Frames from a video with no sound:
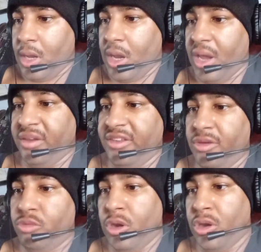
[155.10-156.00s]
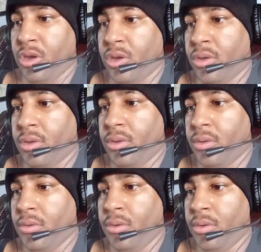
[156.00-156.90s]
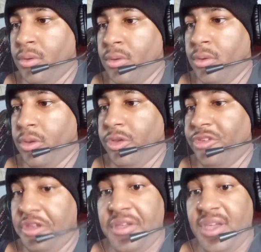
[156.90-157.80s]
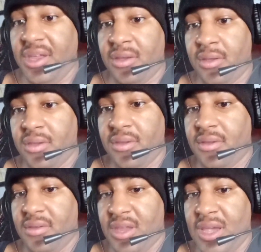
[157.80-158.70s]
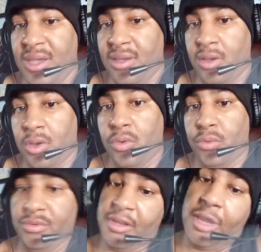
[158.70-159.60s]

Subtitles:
I see where she can say, "Oh,